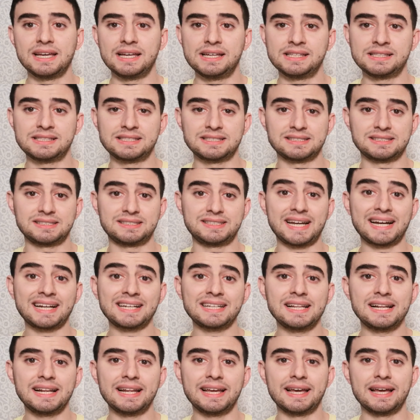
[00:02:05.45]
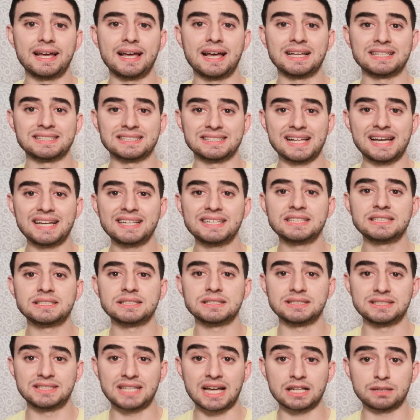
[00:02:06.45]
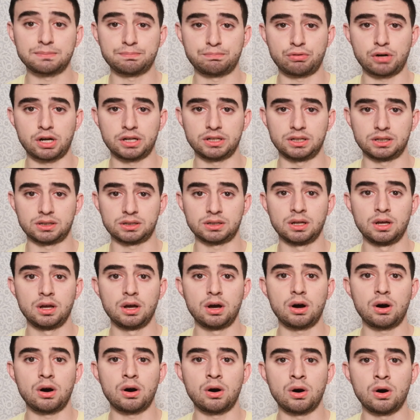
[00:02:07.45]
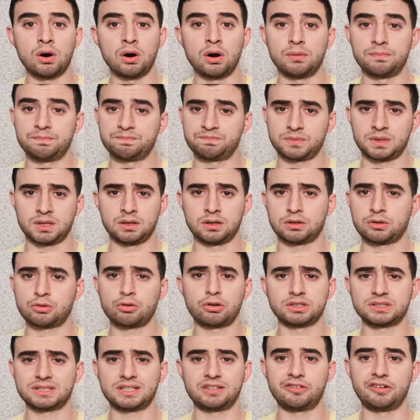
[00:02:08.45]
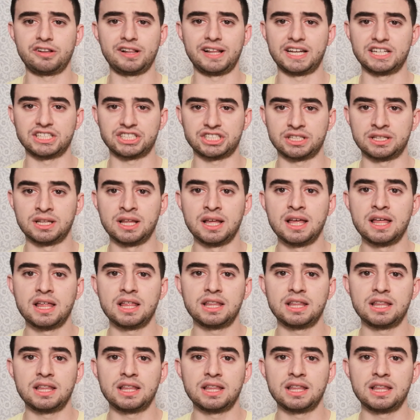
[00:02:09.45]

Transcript: it's technically a sliding dot product or cross correlation.